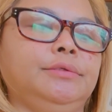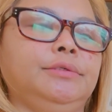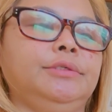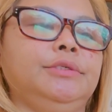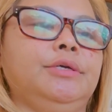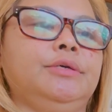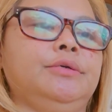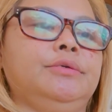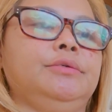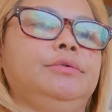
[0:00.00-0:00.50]

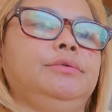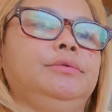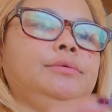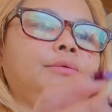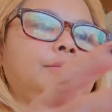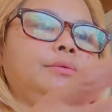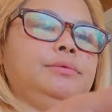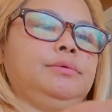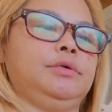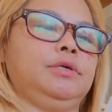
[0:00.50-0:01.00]
So I'm
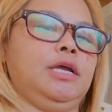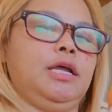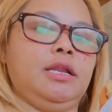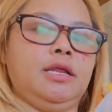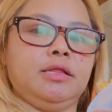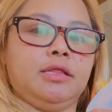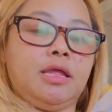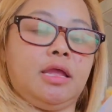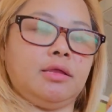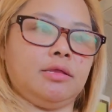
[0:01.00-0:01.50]

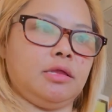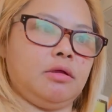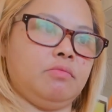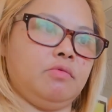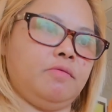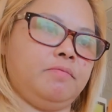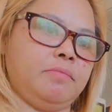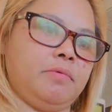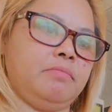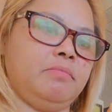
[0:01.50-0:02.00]
gonna take
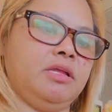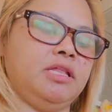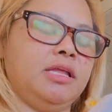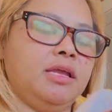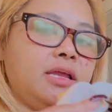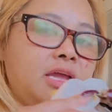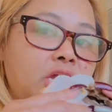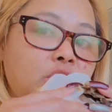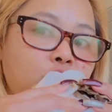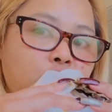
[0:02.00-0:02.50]
some of my
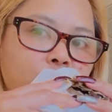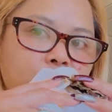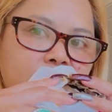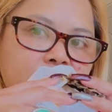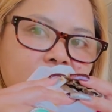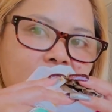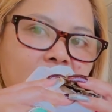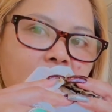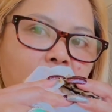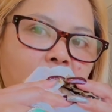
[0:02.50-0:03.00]

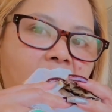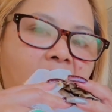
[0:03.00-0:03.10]
medications now.